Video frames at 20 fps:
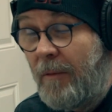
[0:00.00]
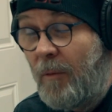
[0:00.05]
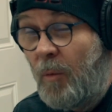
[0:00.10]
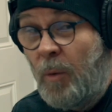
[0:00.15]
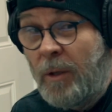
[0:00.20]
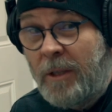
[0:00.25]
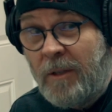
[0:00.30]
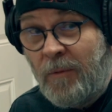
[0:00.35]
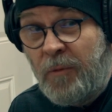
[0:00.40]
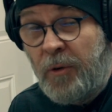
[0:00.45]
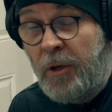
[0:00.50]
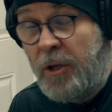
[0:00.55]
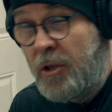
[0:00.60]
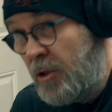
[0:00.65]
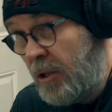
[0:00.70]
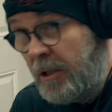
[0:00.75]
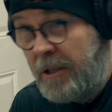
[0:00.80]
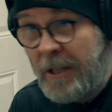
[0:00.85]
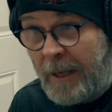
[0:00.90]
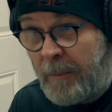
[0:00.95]
what the footage
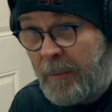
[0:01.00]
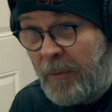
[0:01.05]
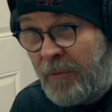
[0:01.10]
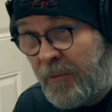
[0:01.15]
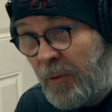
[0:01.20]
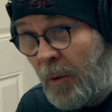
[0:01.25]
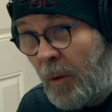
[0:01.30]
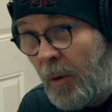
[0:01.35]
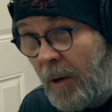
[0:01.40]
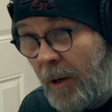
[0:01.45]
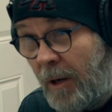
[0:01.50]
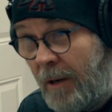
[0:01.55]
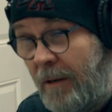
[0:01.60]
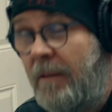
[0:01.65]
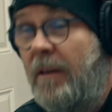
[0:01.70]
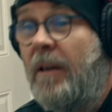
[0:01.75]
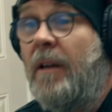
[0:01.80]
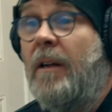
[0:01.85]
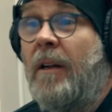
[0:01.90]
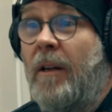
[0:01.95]
looked like before,